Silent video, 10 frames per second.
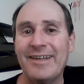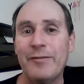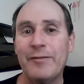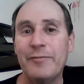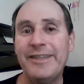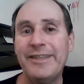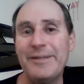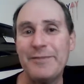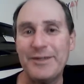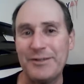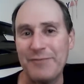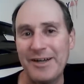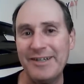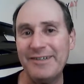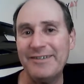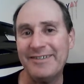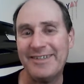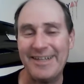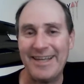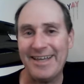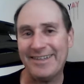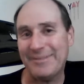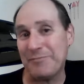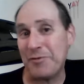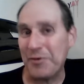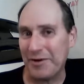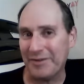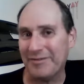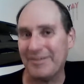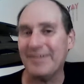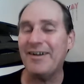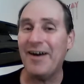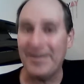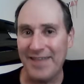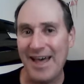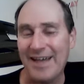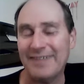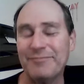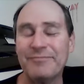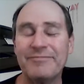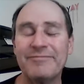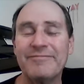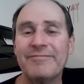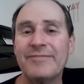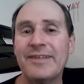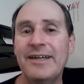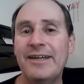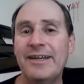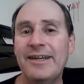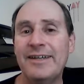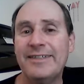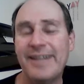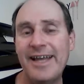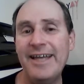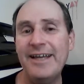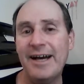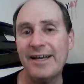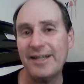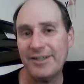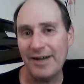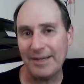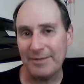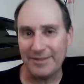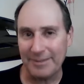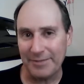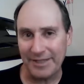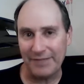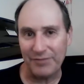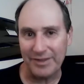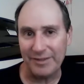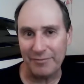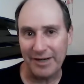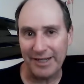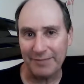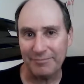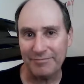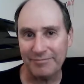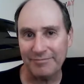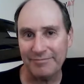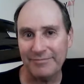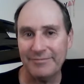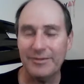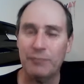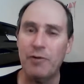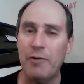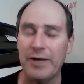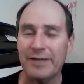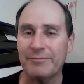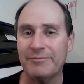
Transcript: Read The Emerging Runner to get more on that. Today, I'm going to talk about something different than running. Rowing.